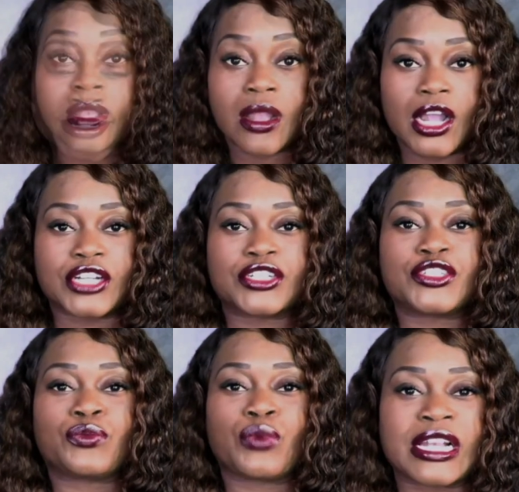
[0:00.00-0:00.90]
under
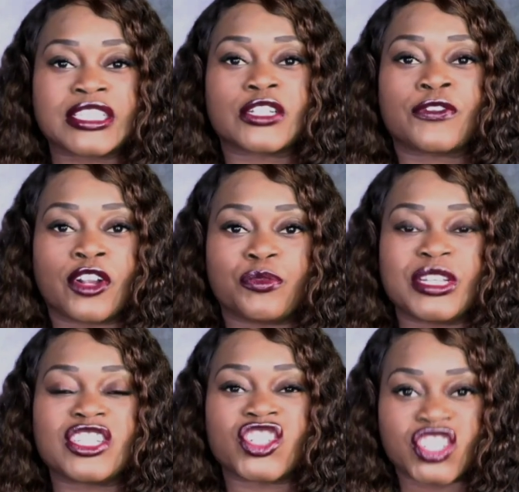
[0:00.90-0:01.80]
duress of her
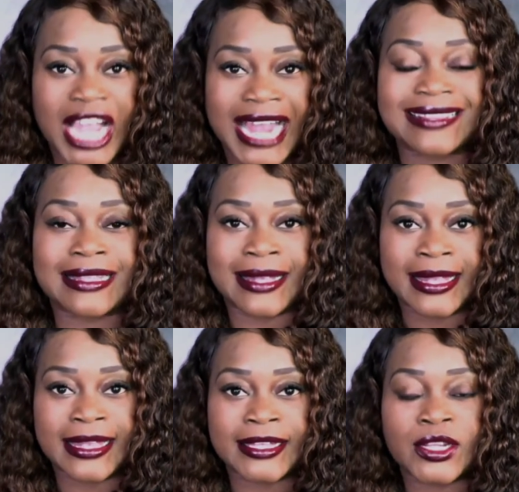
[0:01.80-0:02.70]
being shot in the
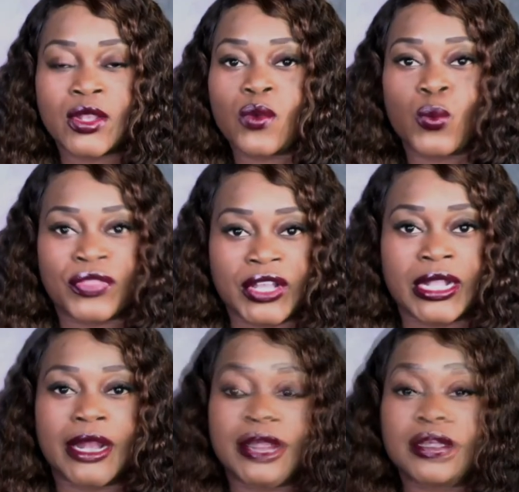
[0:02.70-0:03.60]
head with a
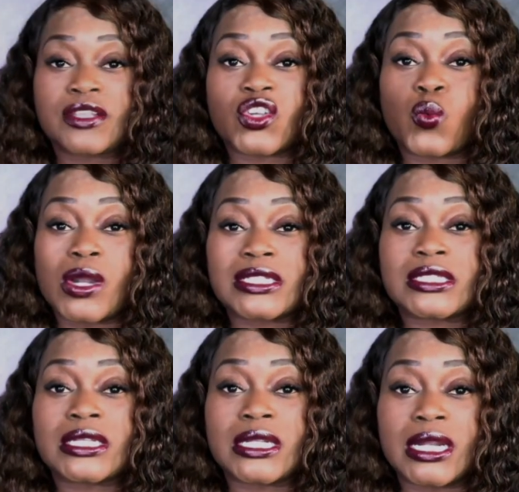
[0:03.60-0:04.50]
gun. So once
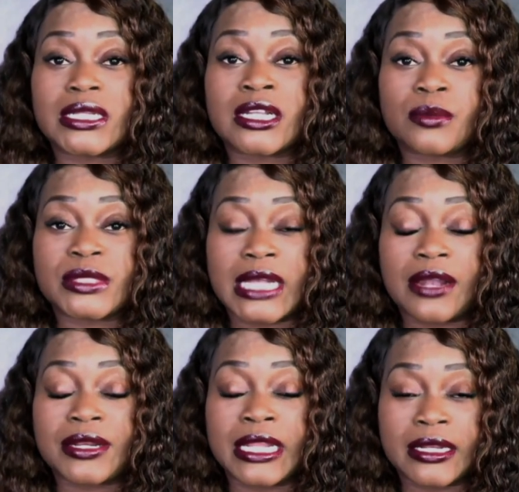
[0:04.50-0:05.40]
the gun comes
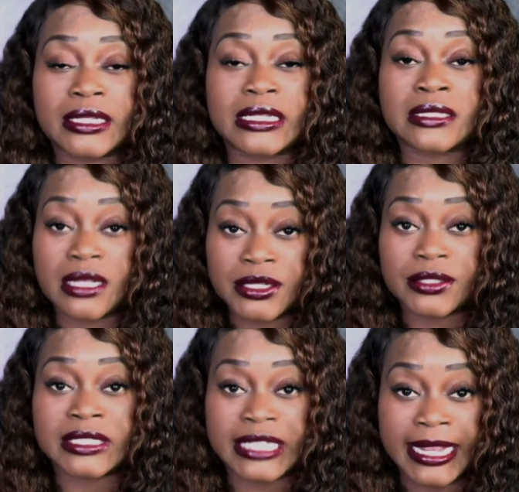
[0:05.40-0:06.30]
out, Netta is
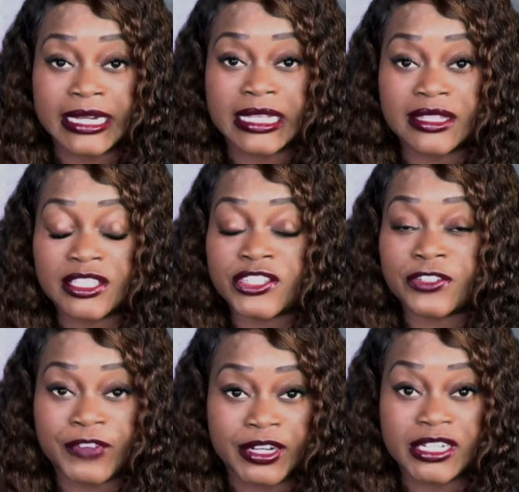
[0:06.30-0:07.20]
understanding the
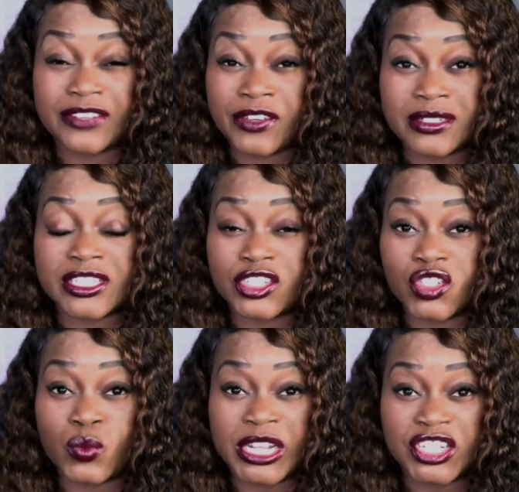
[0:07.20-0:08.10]
severity of her
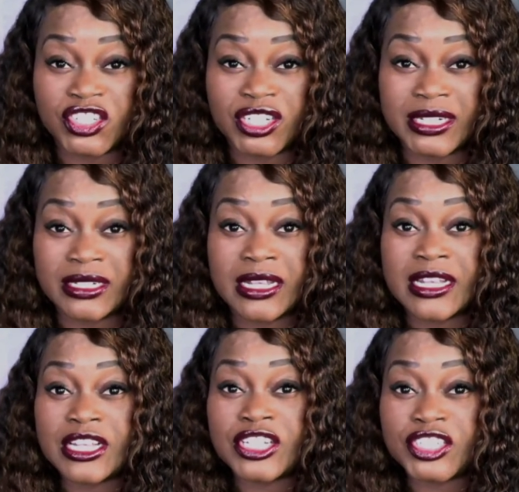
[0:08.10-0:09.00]
situation.
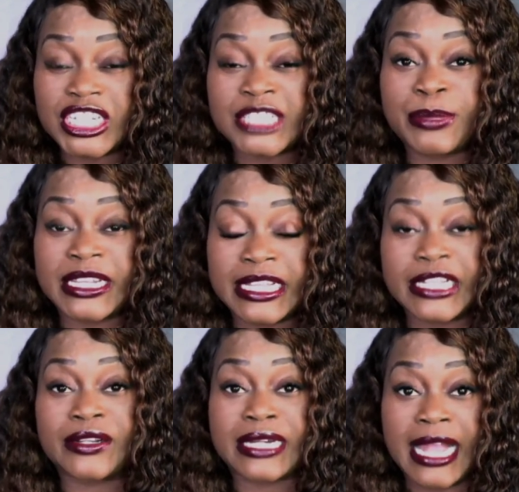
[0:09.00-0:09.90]
She's been
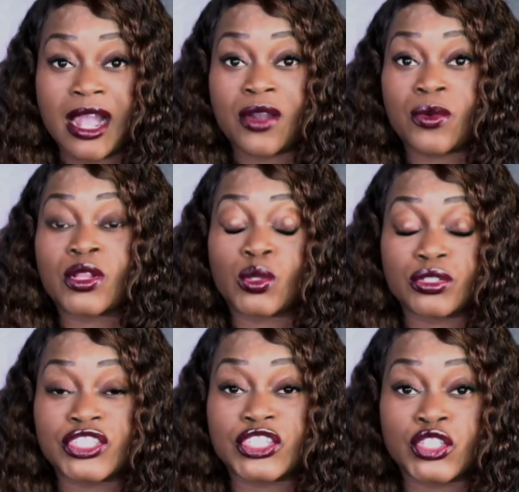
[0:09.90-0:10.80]
here now
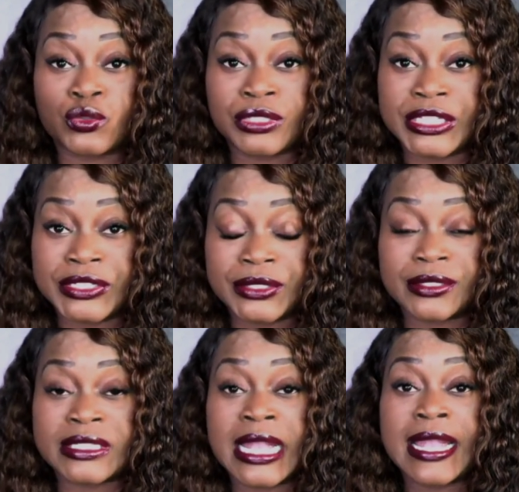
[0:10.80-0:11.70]
close to 2
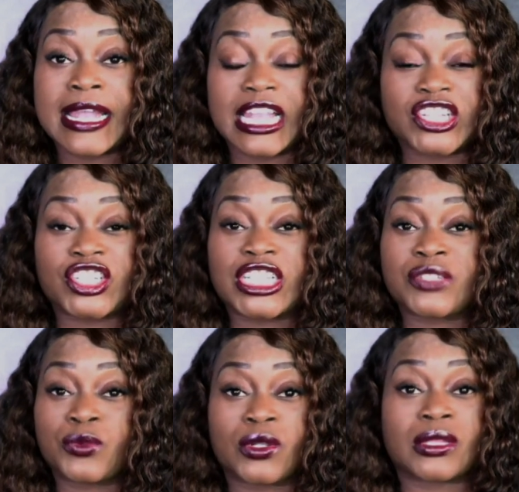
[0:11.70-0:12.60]
years, and she's
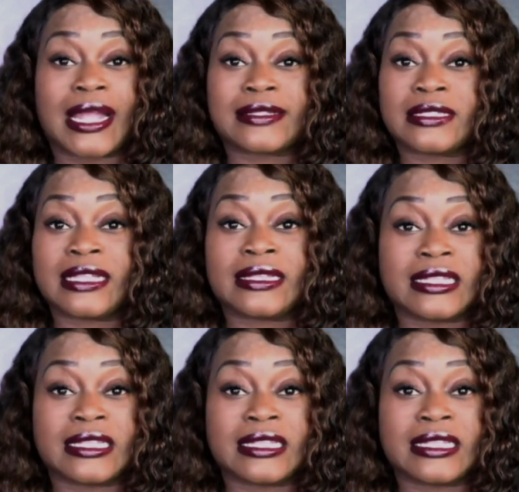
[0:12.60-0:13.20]
realizing that this